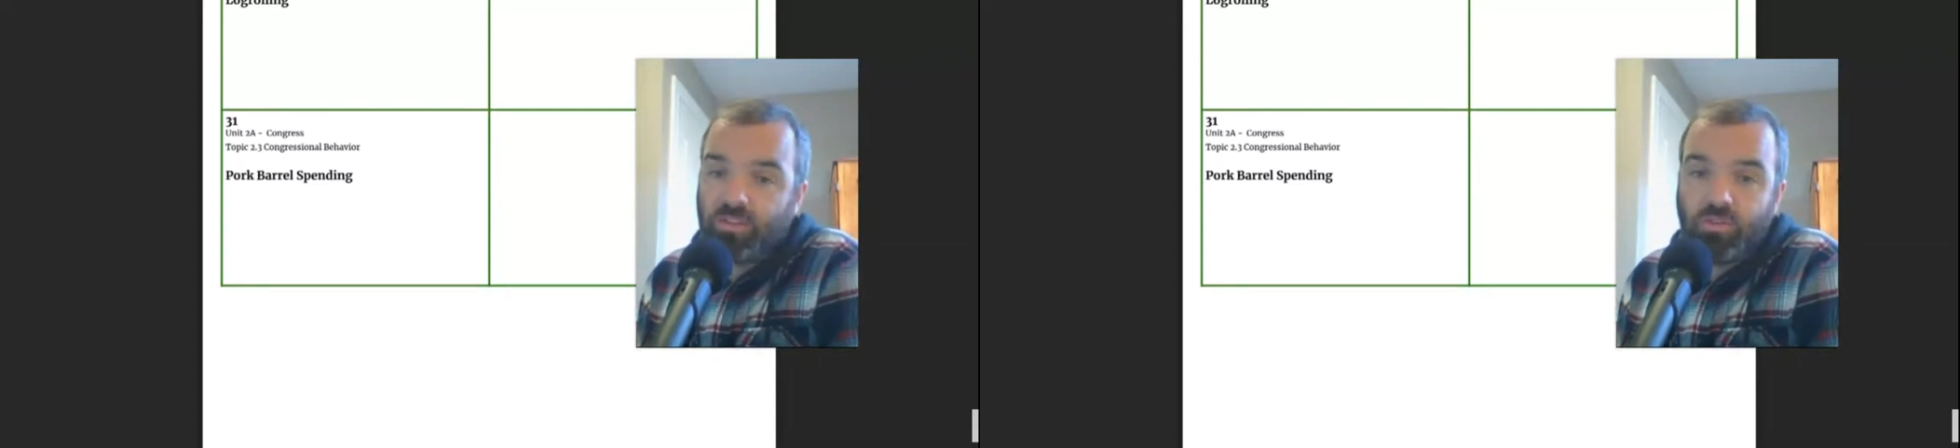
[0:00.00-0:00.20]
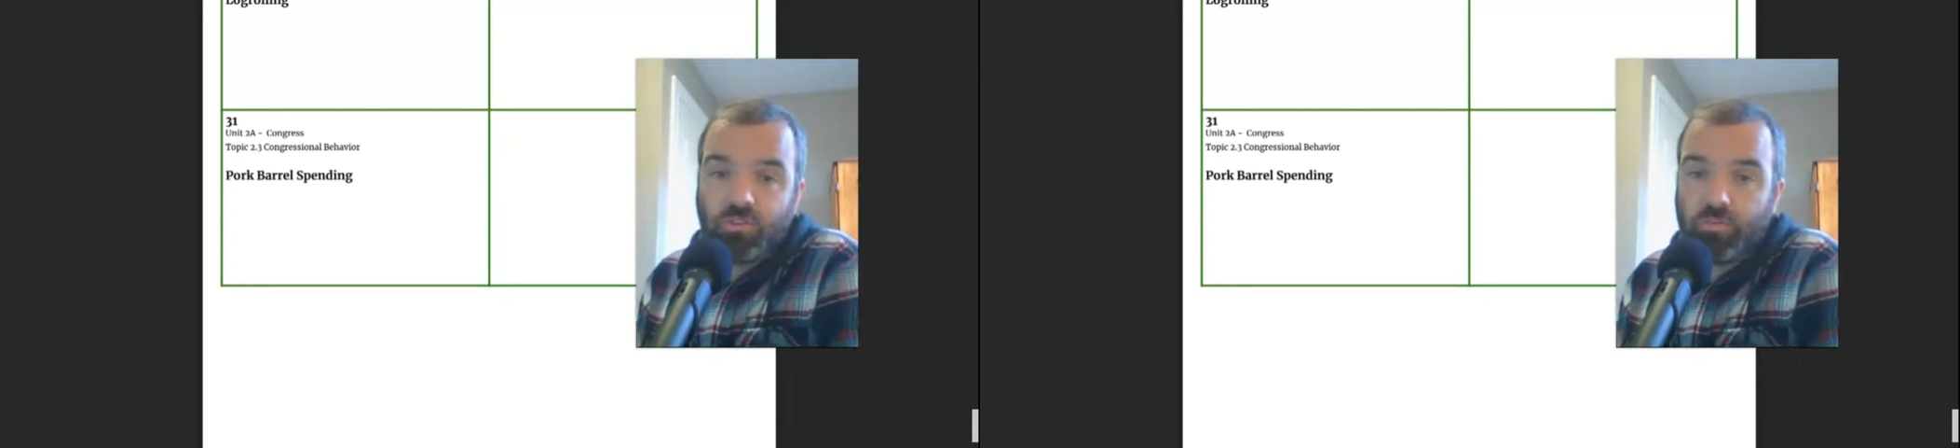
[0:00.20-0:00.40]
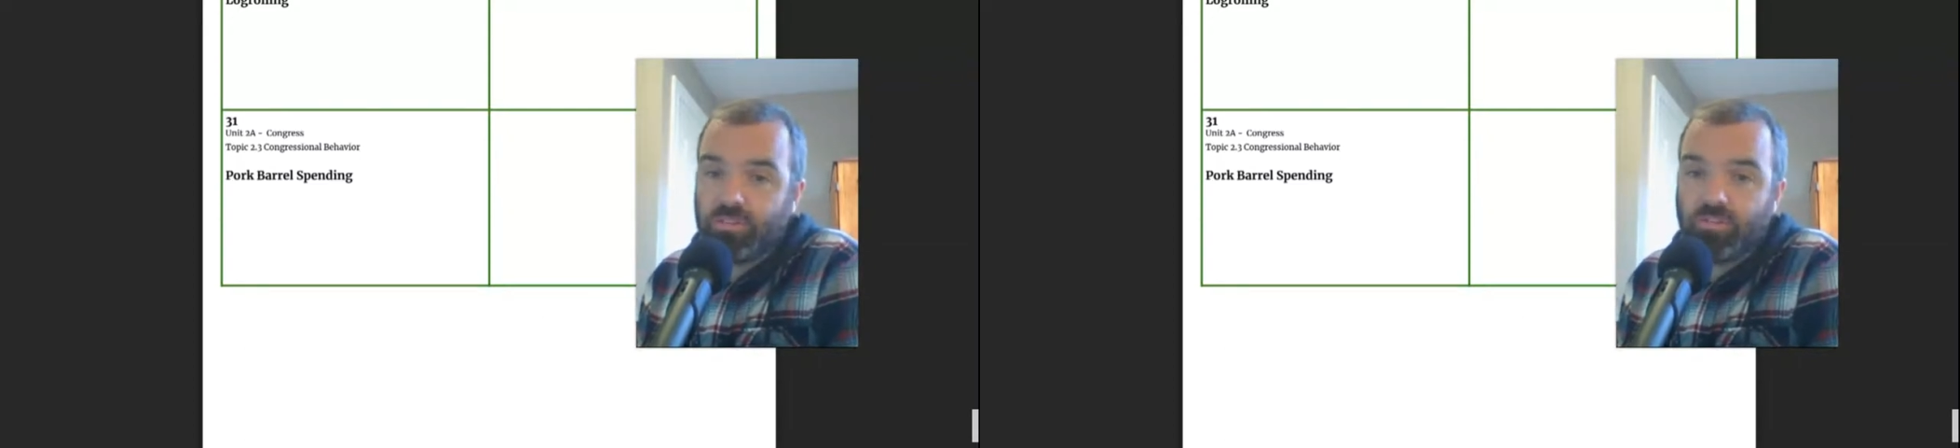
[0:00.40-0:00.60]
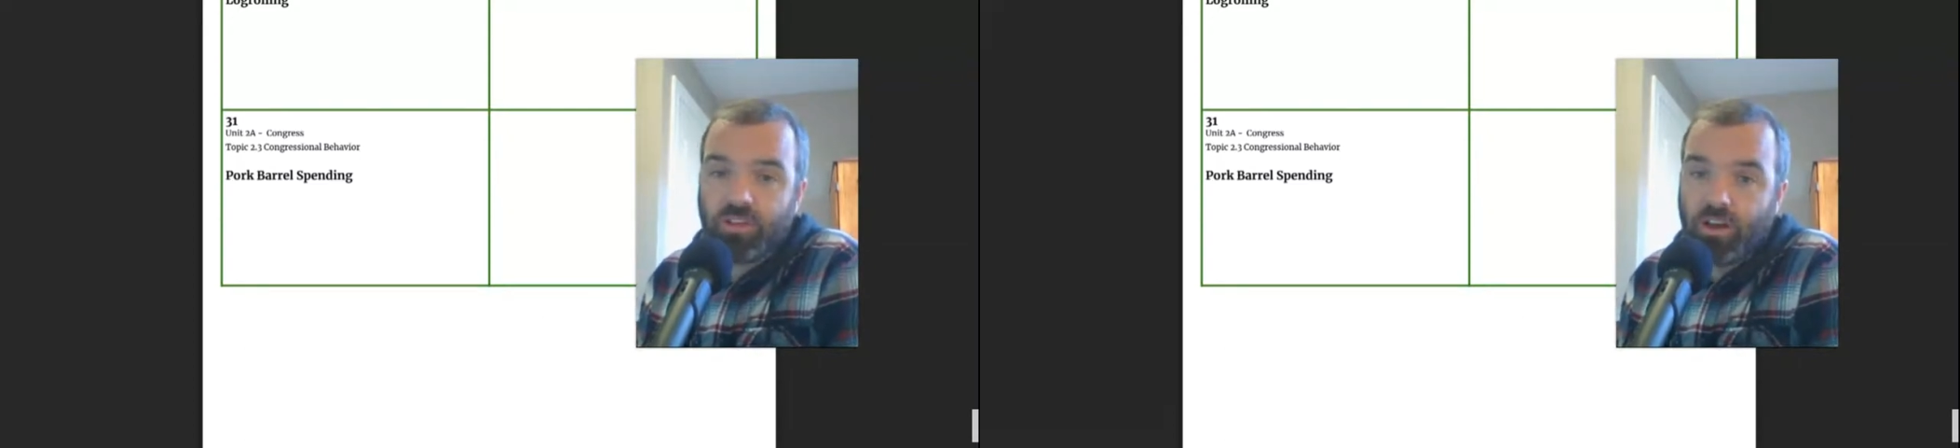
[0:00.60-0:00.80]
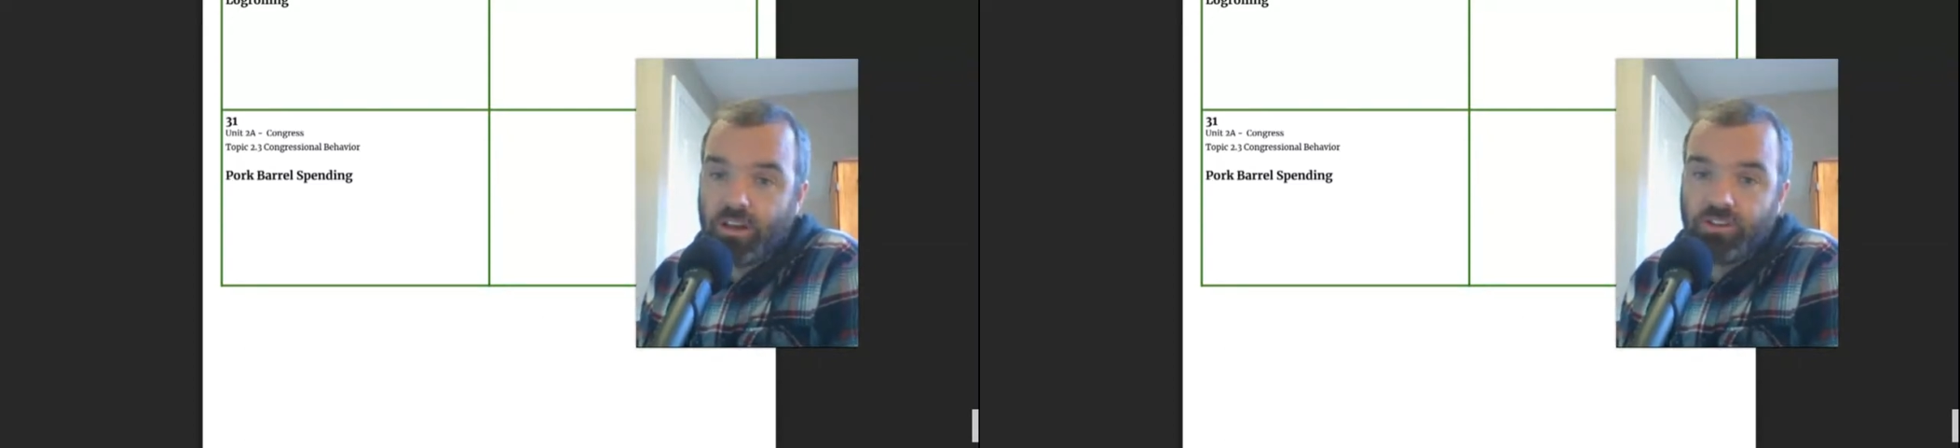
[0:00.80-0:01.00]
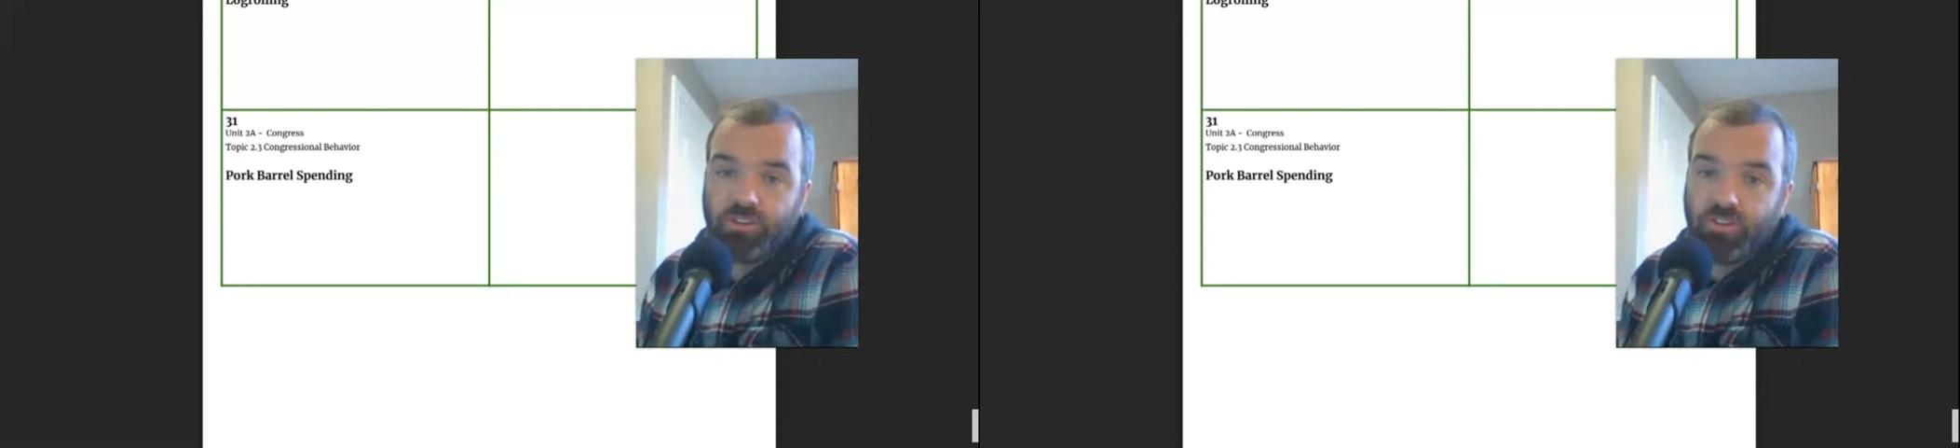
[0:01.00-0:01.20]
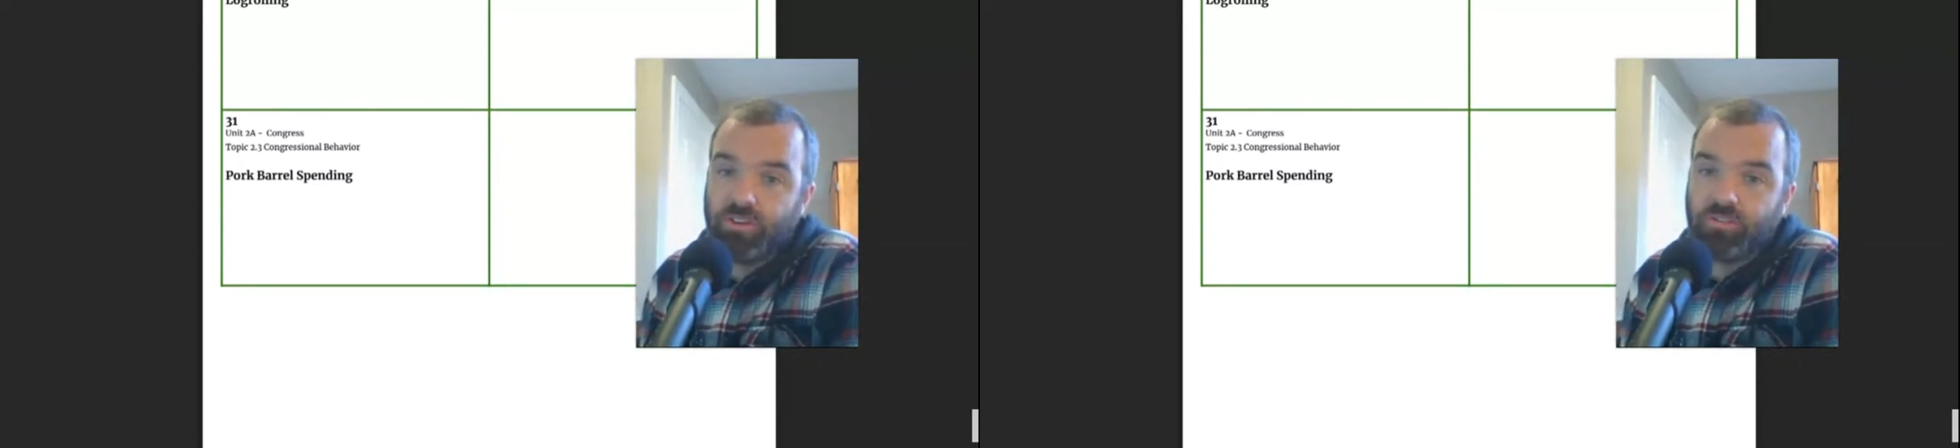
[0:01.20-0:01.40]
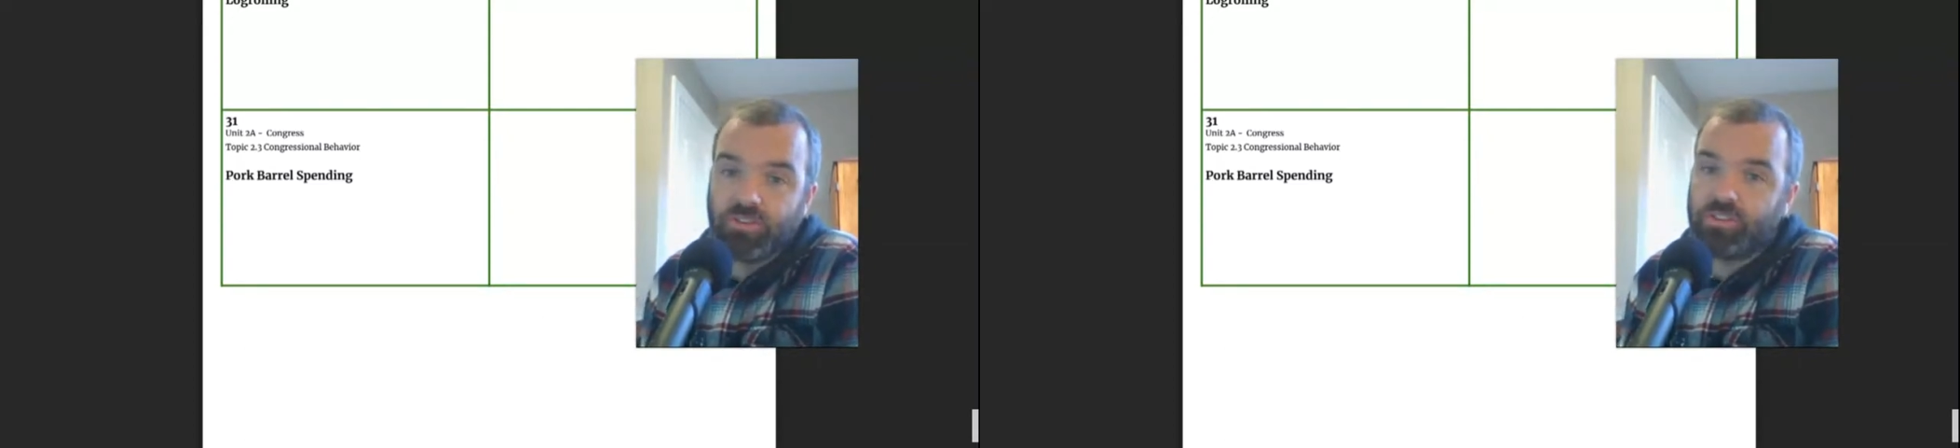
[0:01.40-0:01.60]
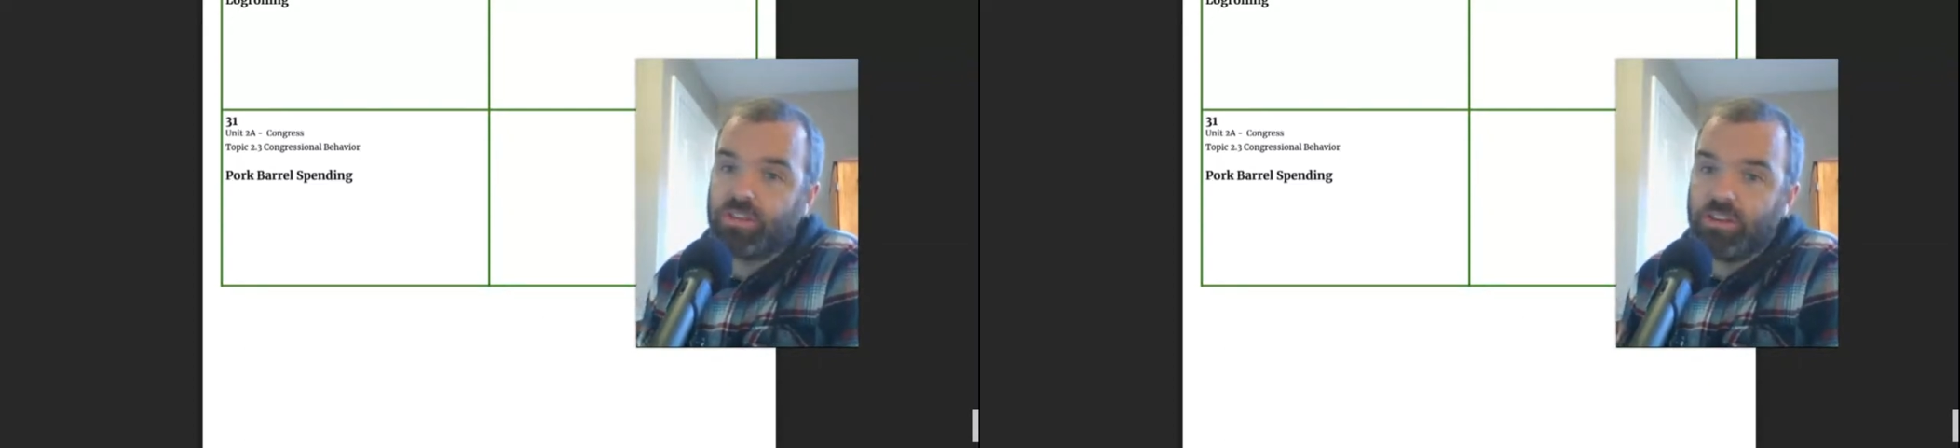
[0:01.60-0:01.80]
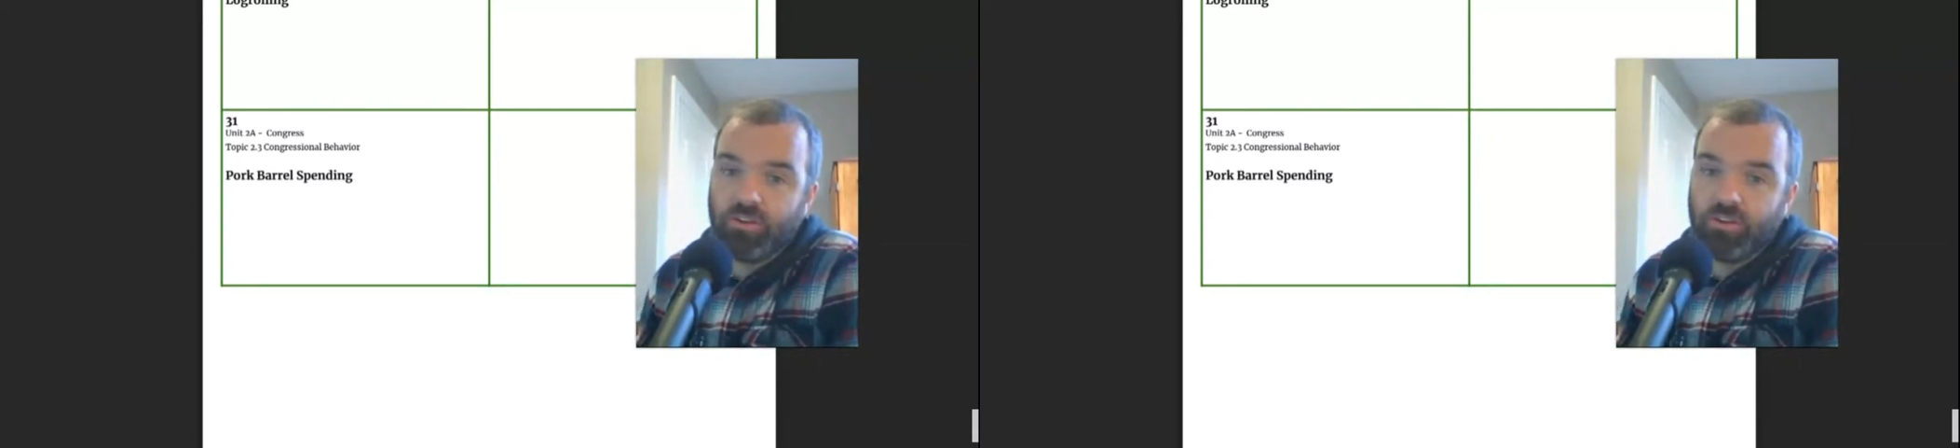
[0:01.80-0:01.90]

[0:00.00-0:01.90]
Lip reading: to a specific college or university,